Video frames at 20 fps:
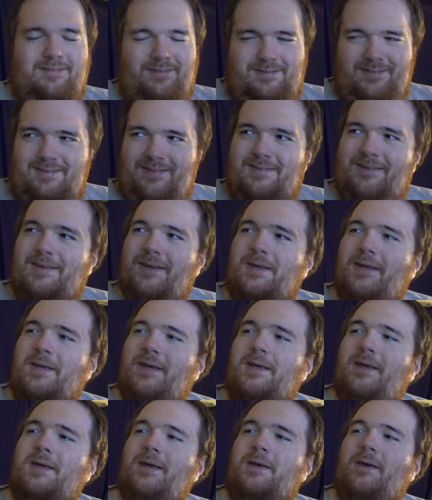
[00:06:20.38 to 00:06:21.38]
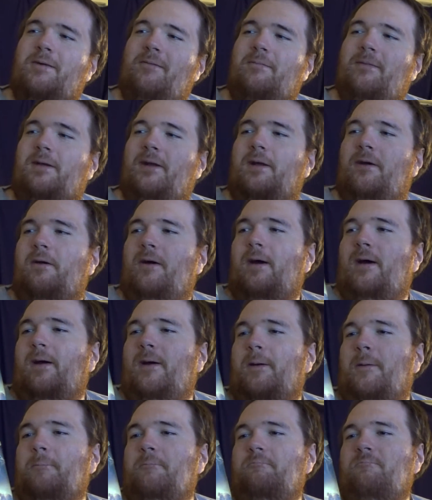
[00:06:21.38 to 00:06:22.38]
I know.
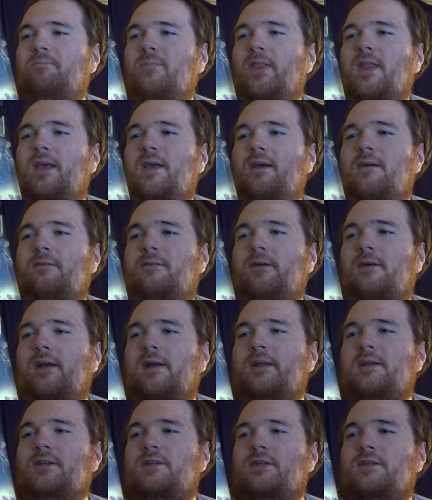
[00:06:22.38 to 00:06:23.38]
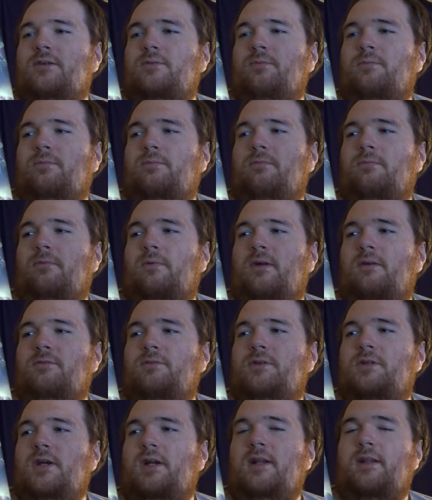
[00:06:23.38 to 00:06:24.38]
Um, I feel like this is a, one
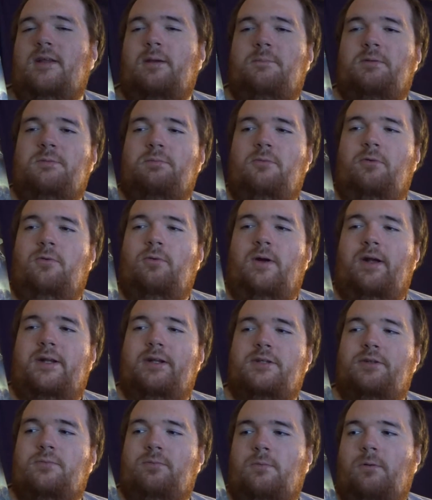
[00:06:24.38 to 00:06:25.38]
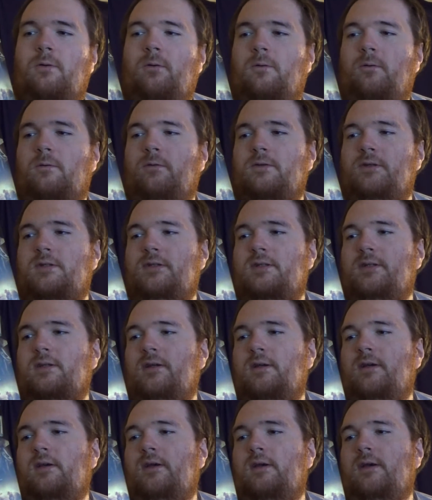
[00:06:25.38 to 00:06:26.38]
of Johnny Depp's greatest roles,
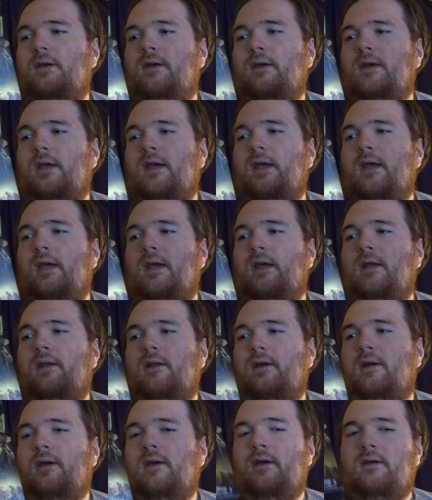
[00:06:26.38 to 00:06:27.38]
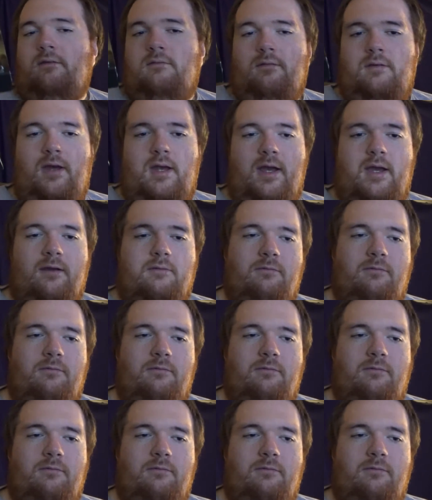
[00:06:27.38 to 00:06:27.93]
and uh, yeah,